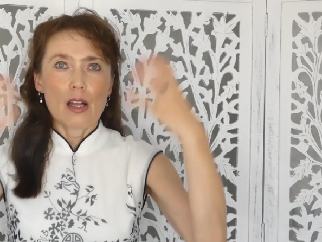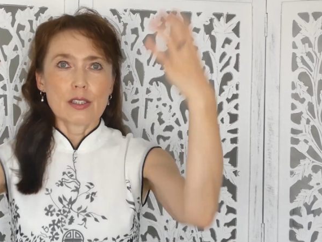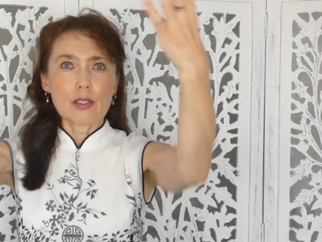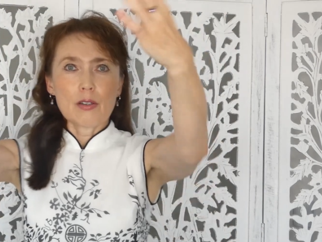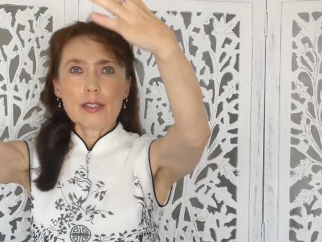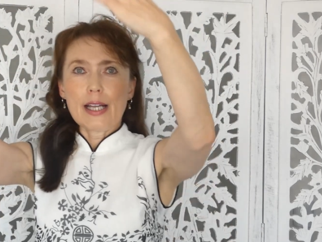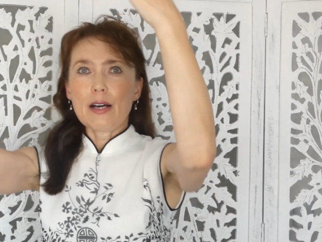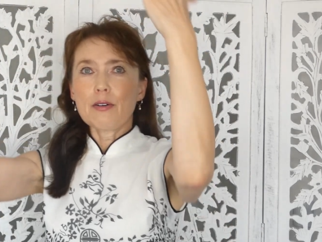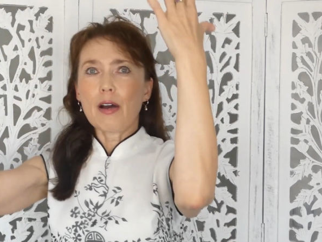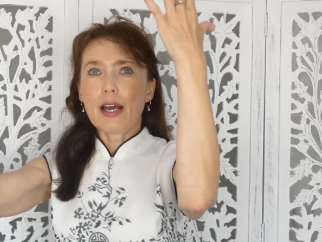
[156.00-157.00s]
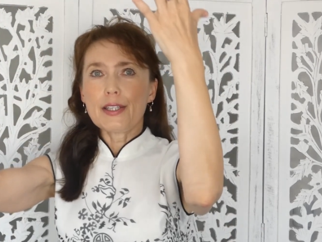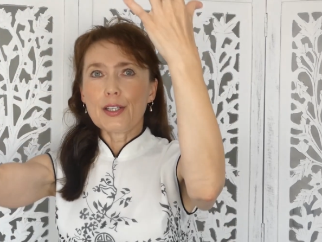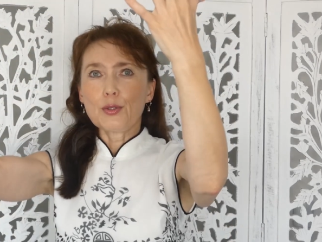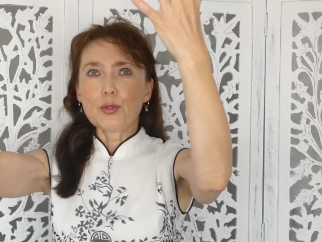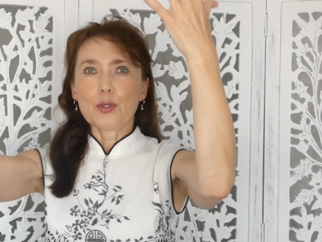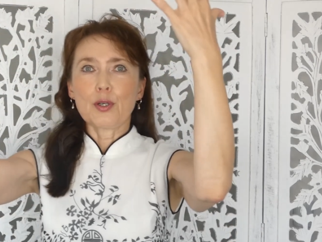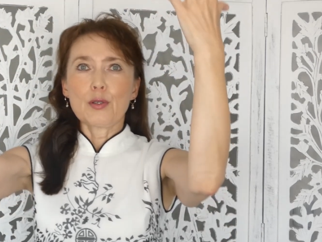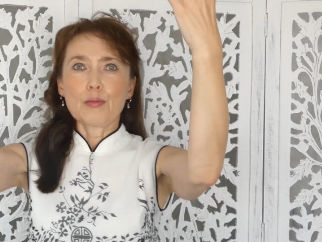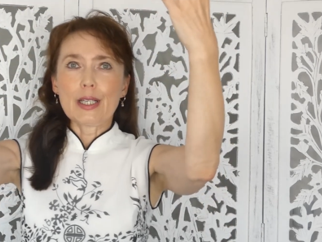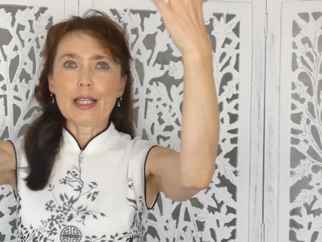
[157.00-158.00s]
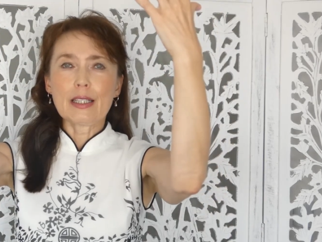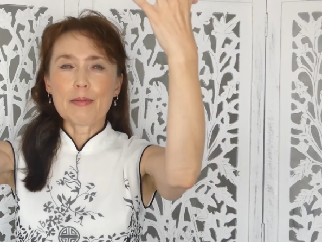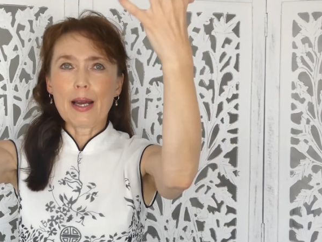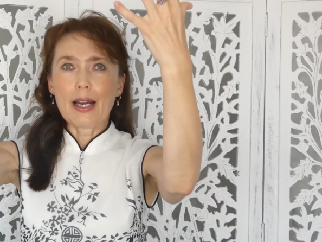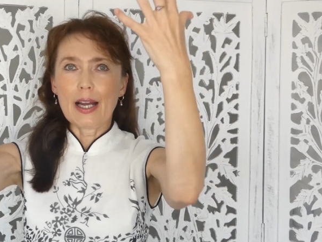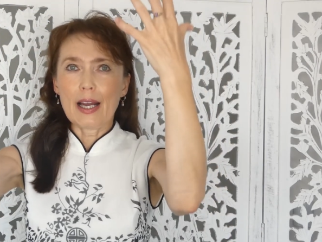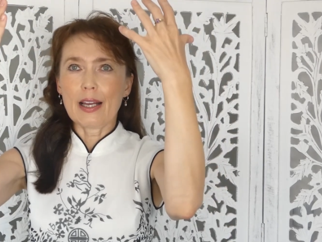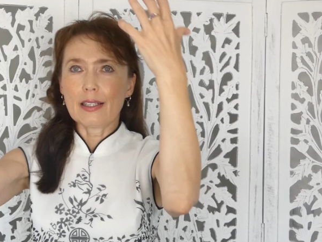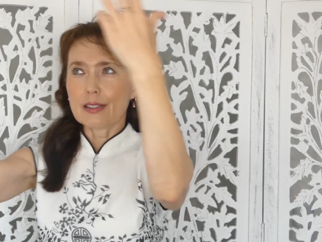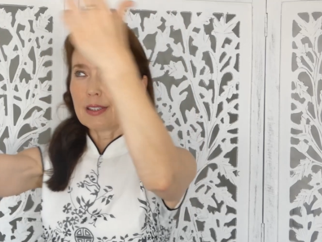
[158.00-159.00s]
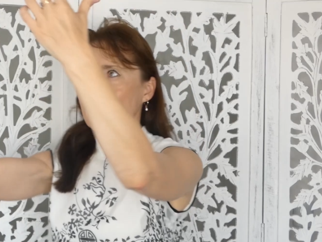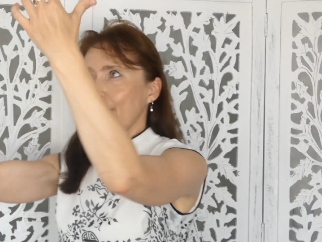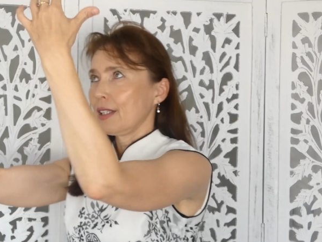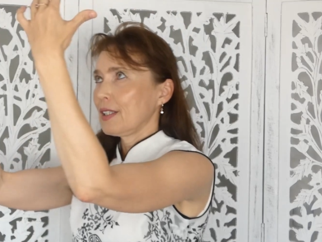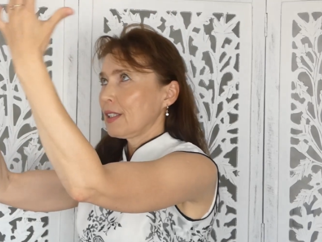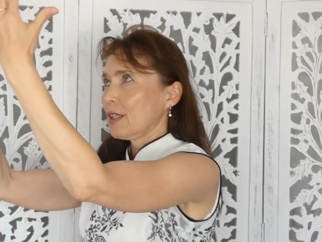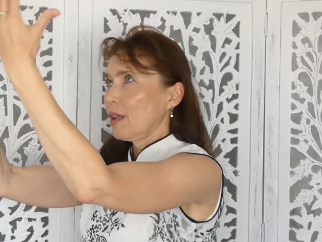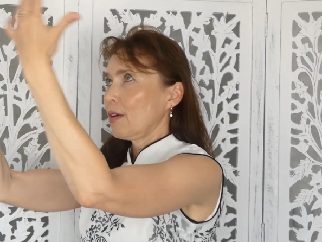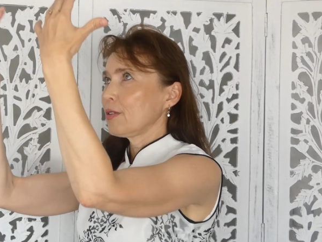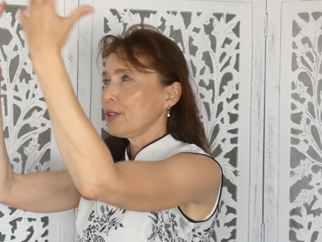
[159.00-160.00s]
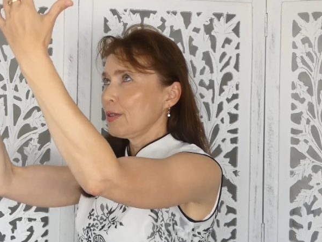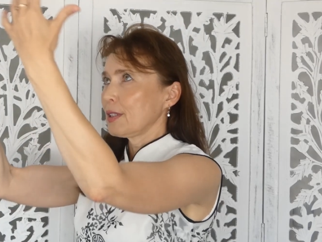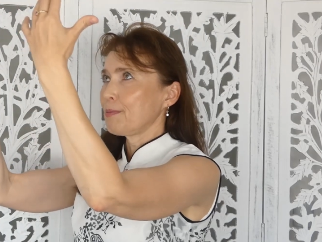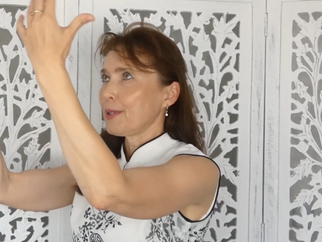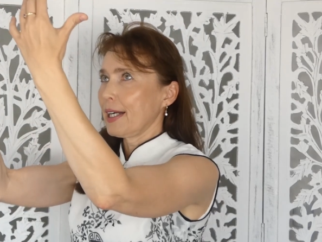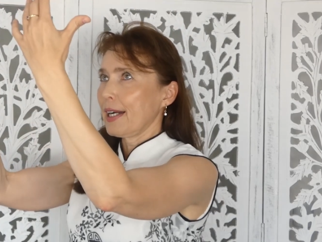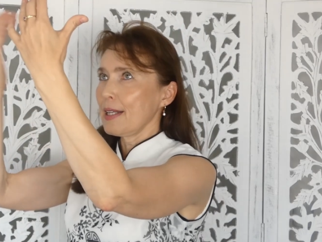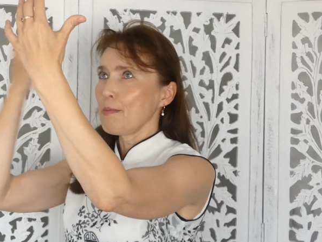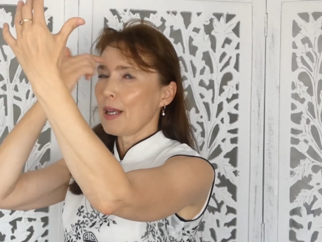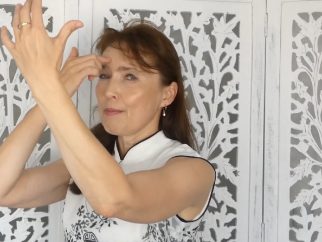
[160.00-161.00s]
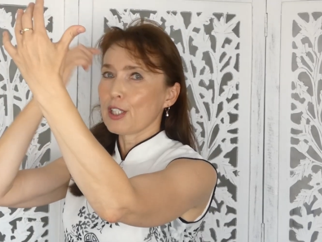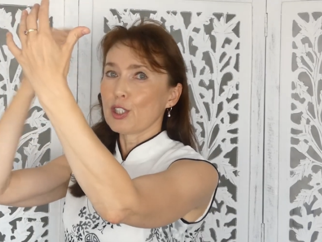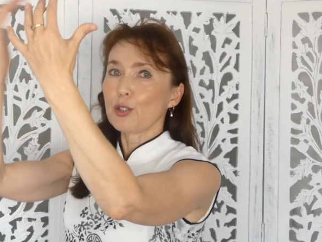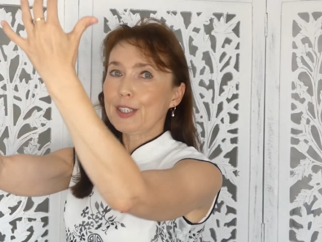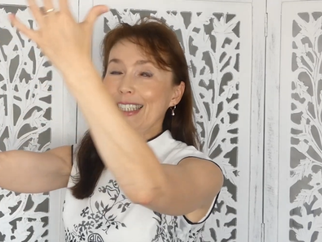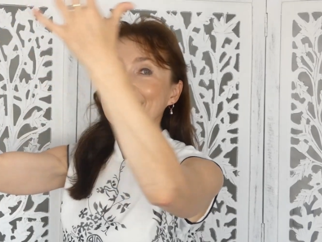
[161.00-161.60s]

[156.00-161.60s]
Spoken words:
So now I need to bring my hands close to the brain, maybe 30